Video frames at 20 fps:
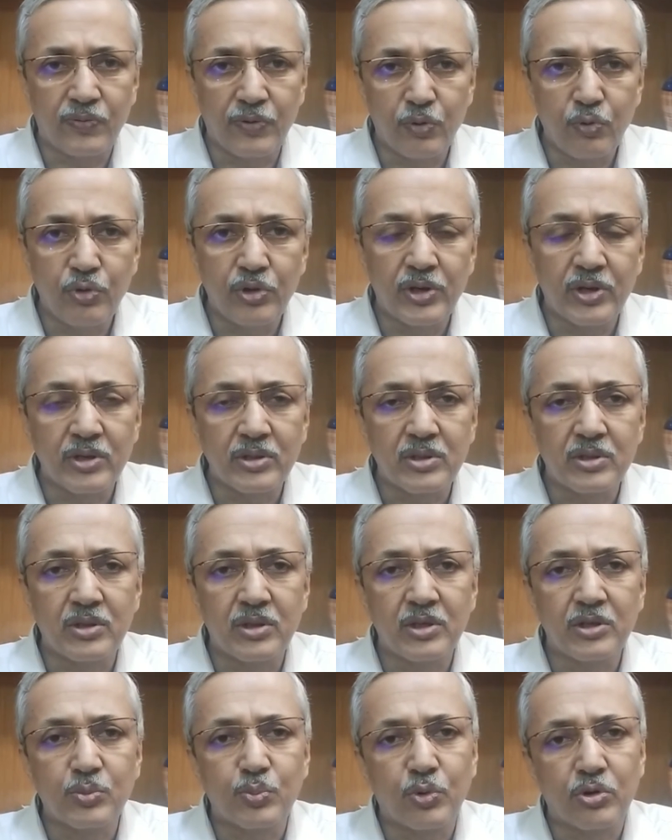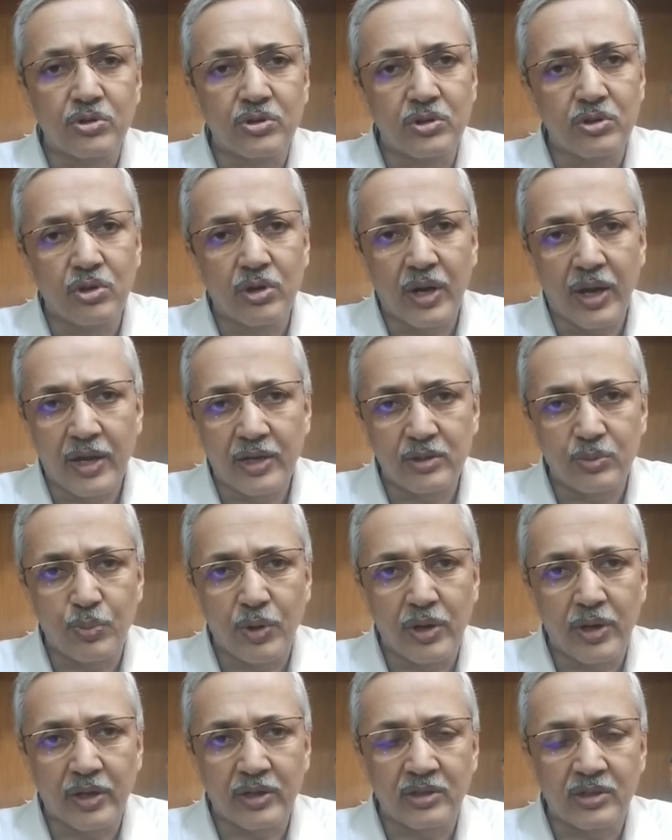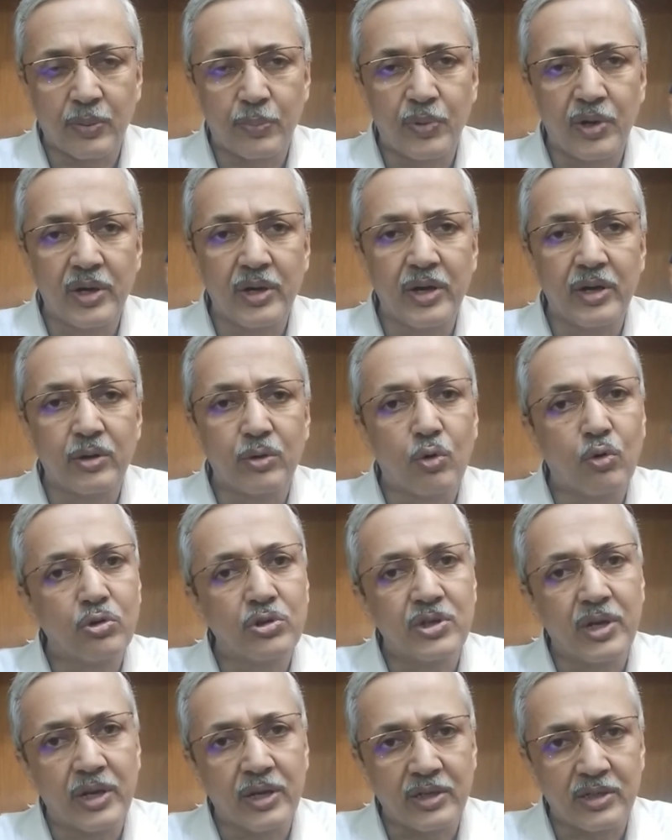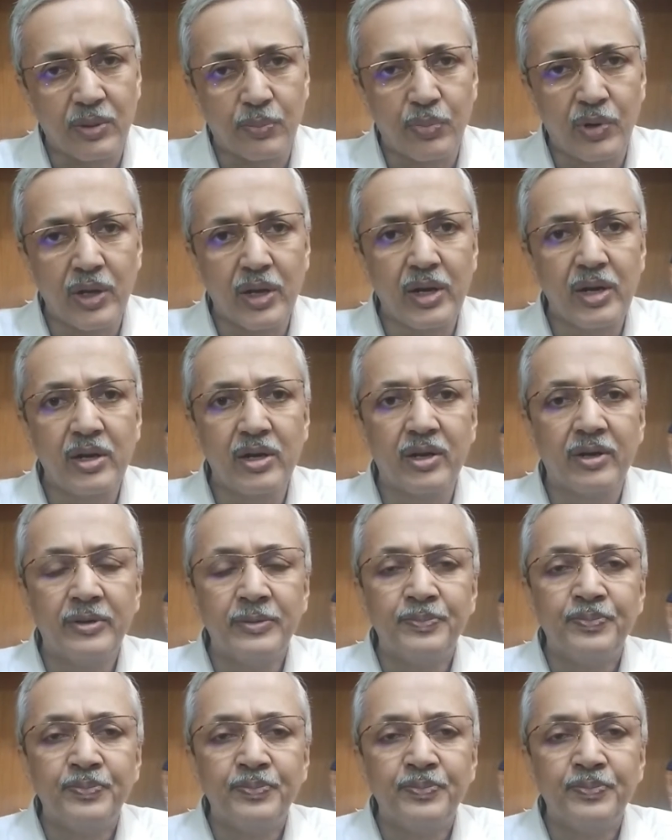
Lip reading: few years this procedure has been accepted and courts are accepting it,